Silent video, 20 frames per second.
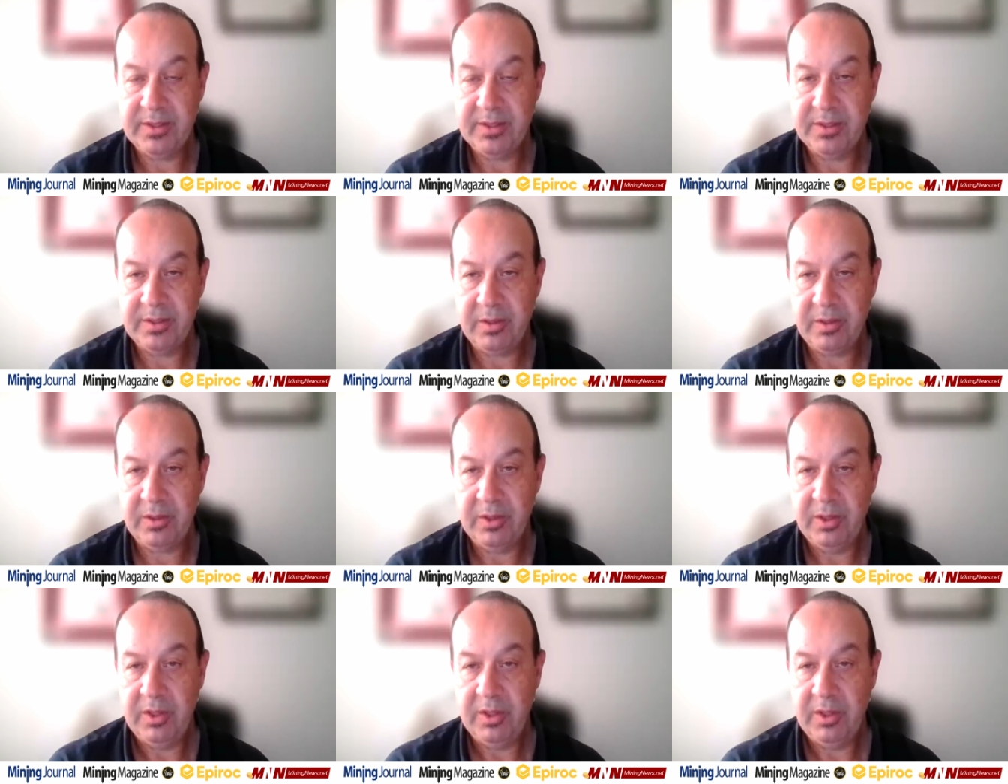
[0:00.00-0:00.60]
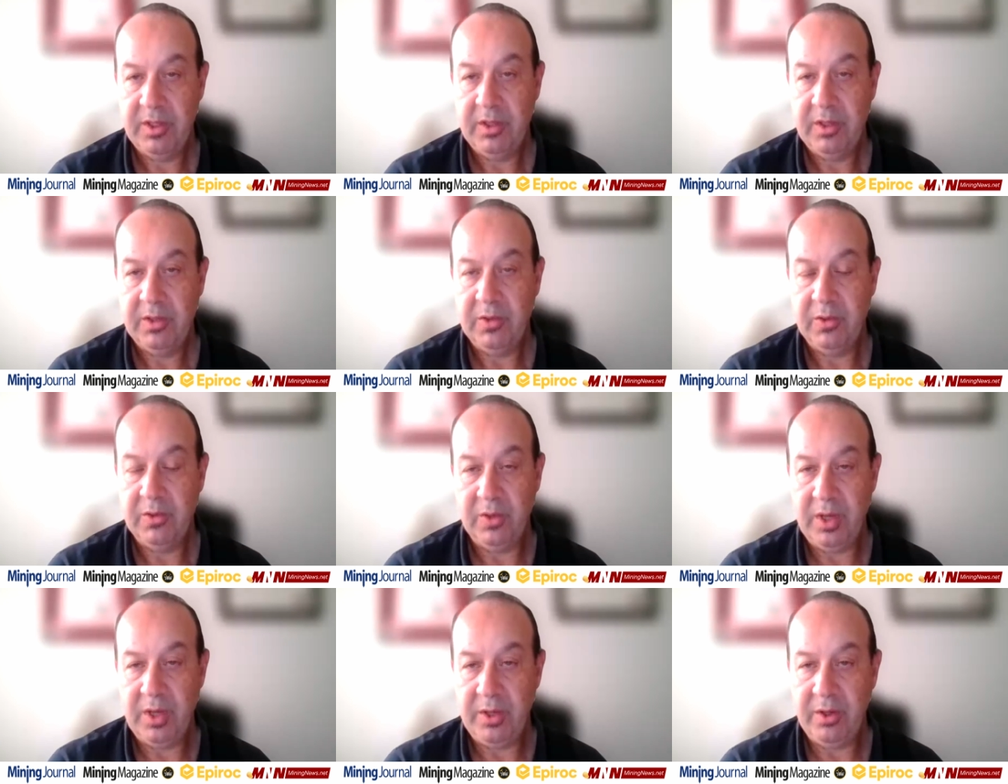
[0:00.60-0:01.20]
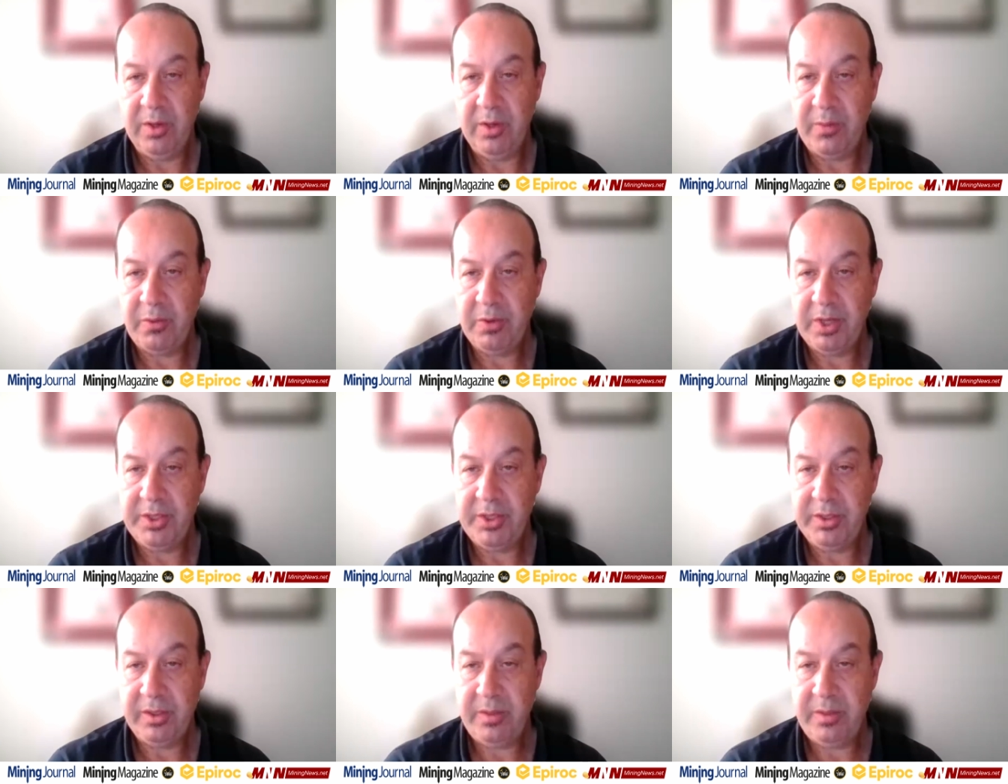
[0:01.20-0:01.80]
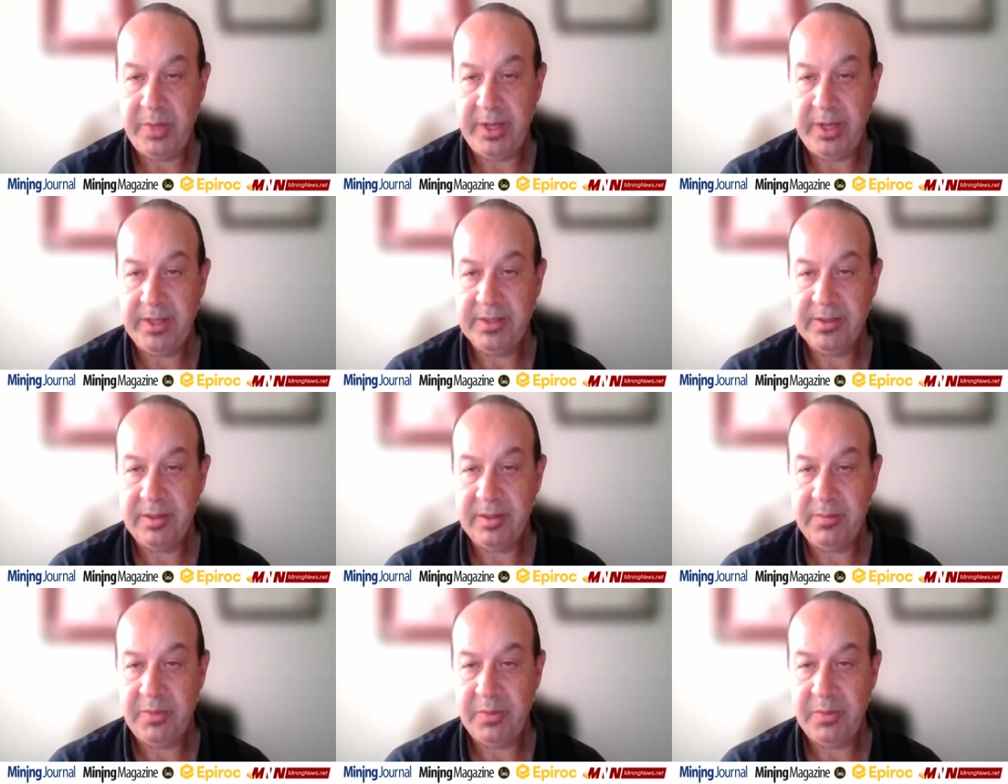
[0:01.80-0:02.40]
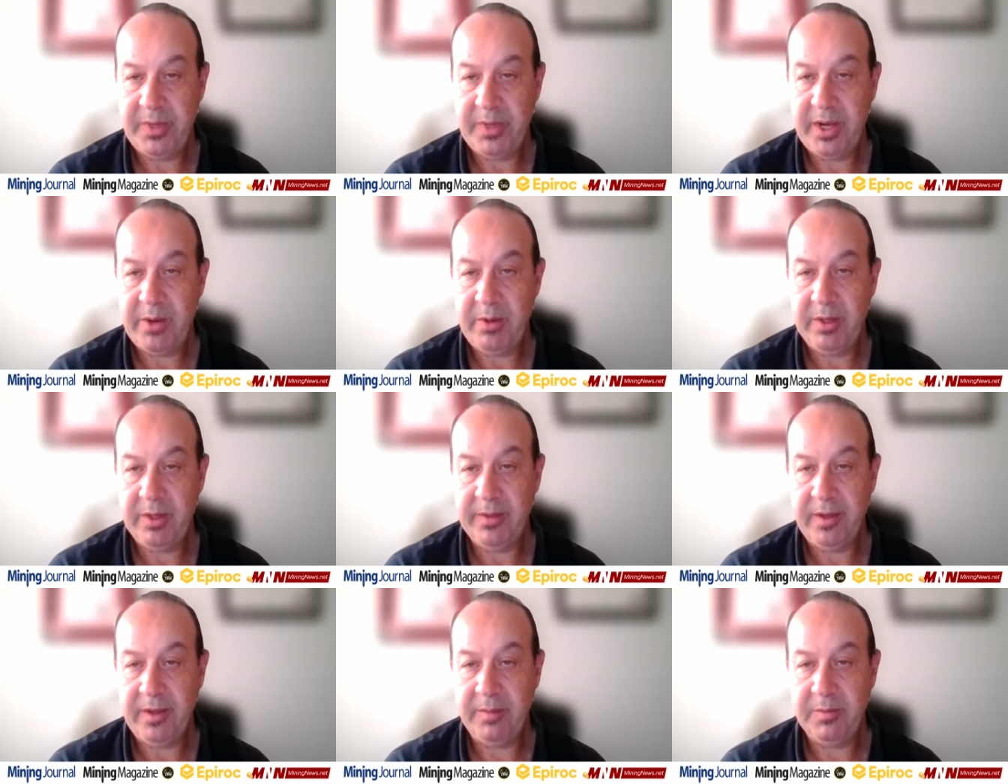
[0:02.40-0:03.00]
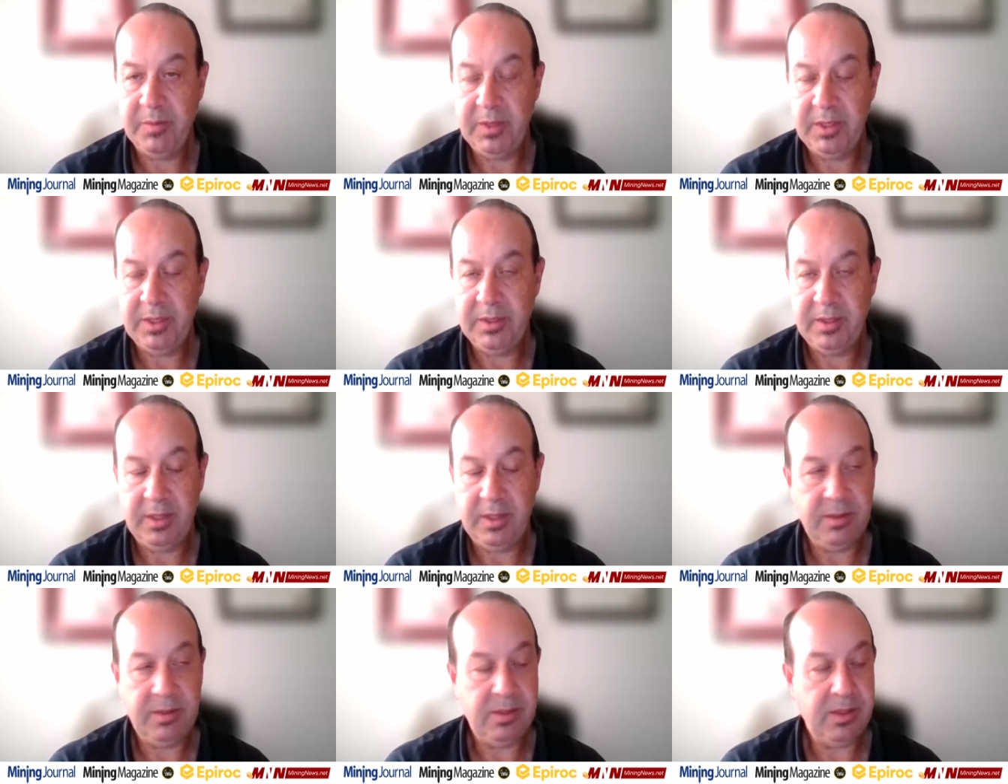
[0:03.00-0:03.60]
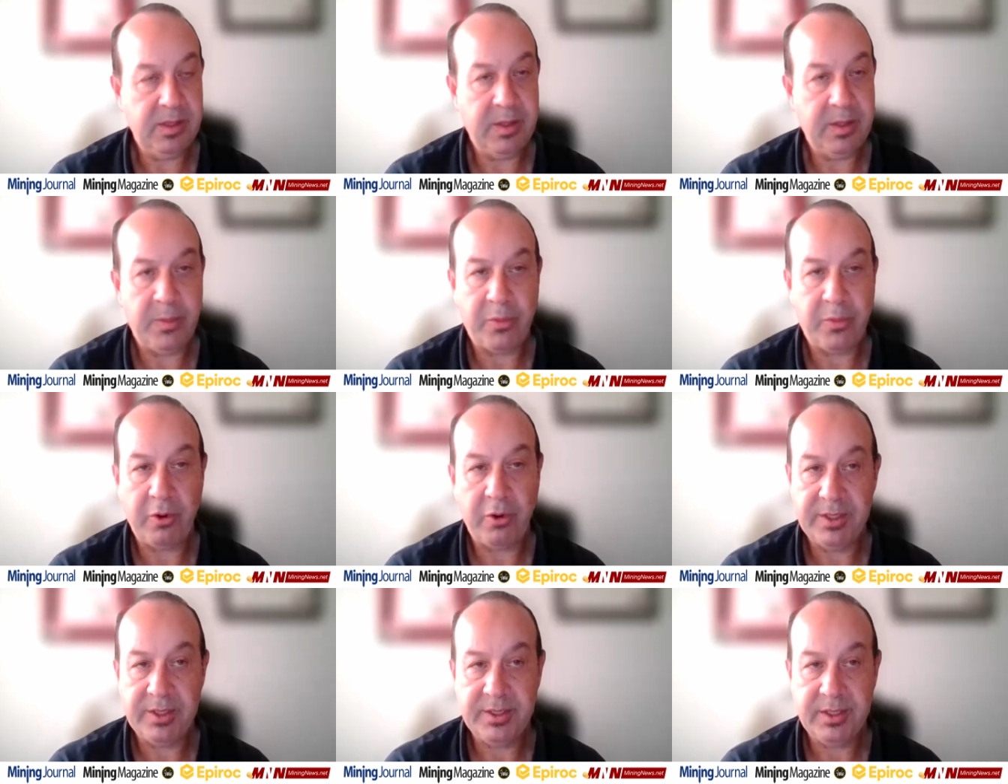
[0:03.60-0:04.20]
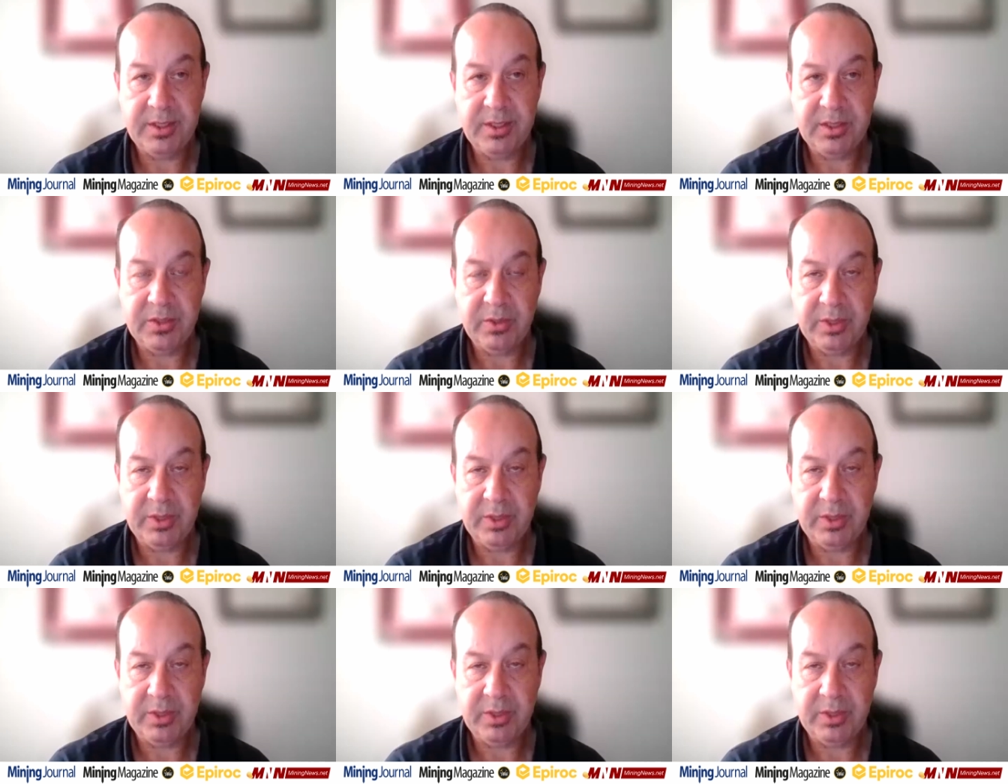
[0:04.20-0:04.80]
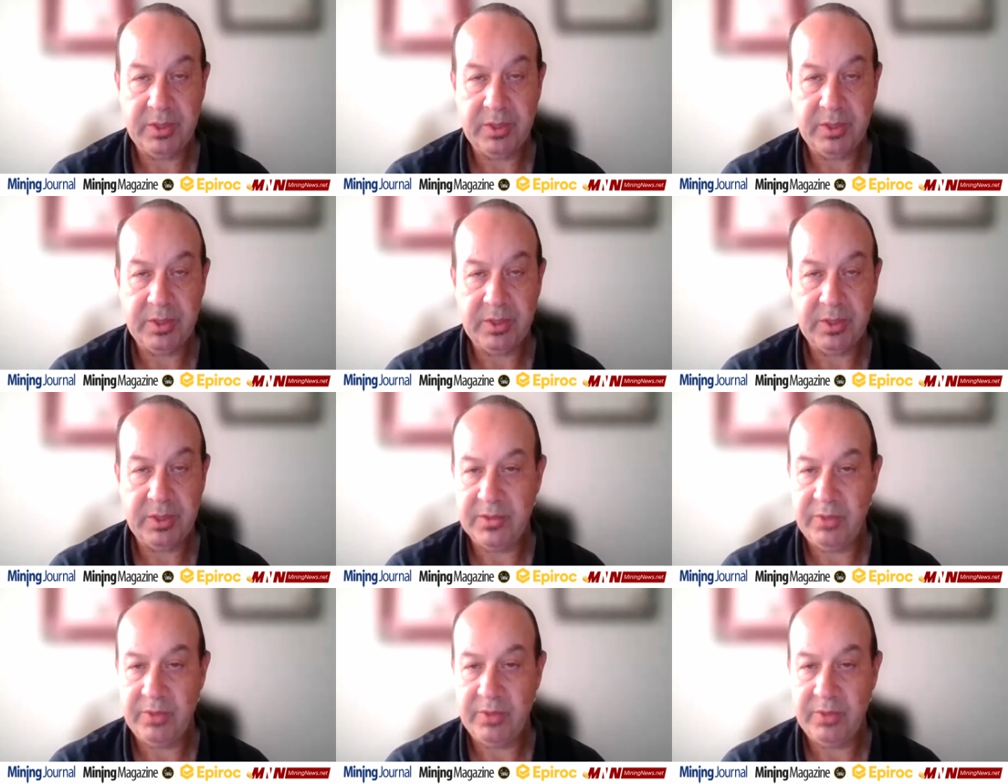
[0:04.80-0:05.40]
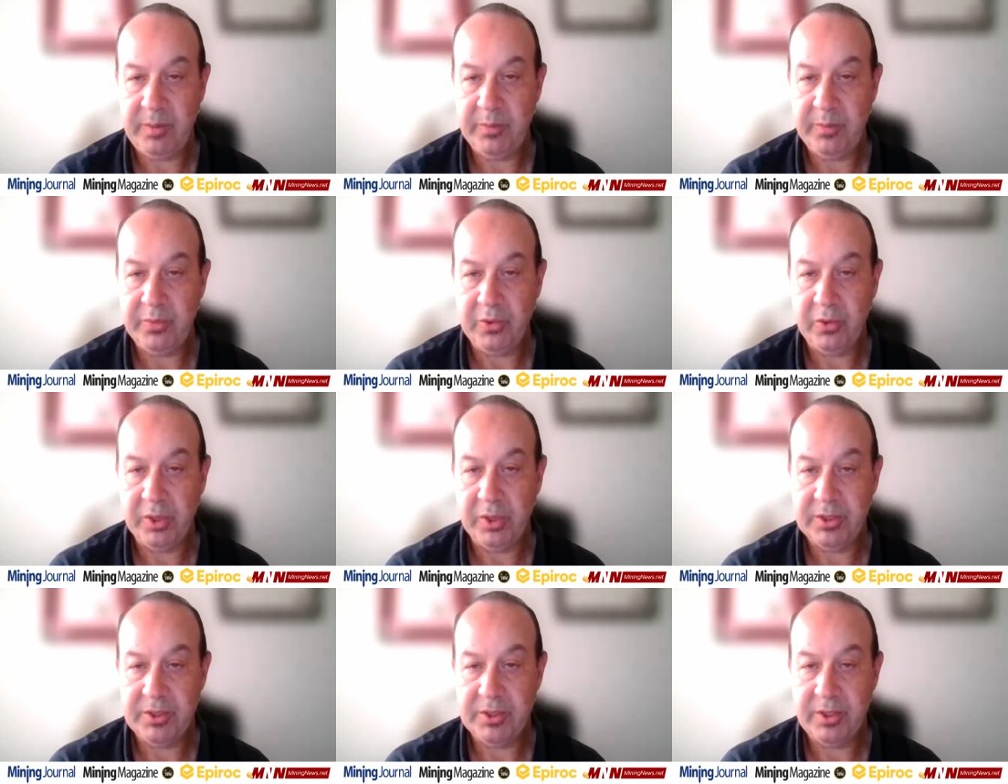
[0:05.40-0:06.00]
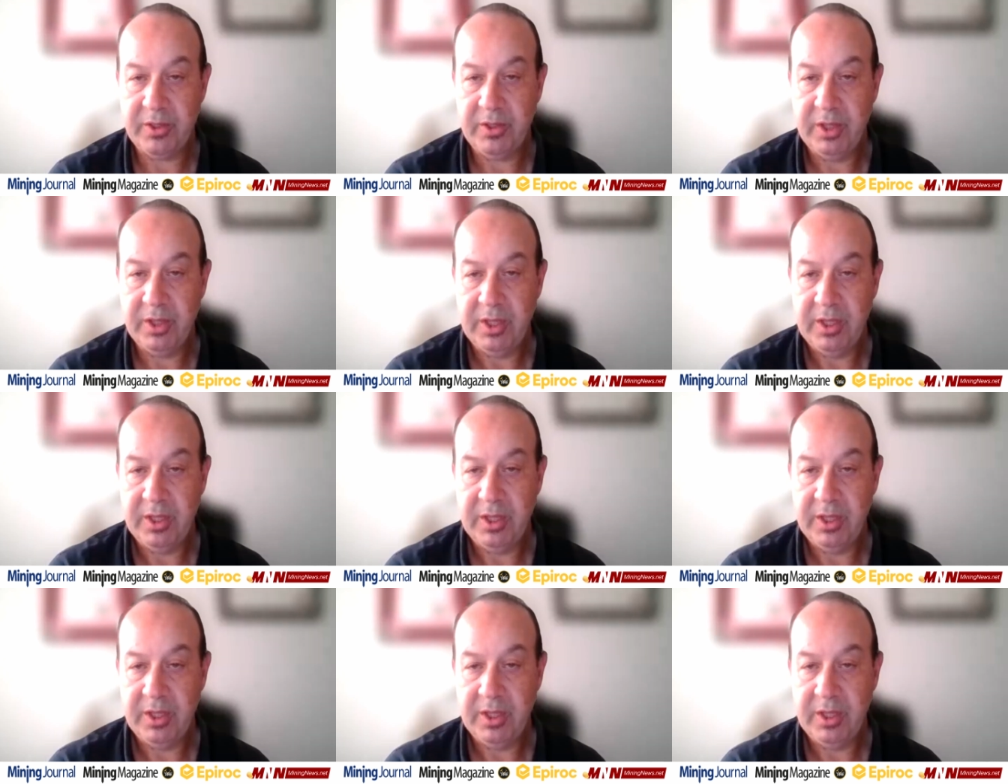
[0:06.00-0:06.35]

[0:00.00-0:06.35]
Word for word: So, or and the operational impacts. So preparing them in, in, in the process to accelerate is really important. So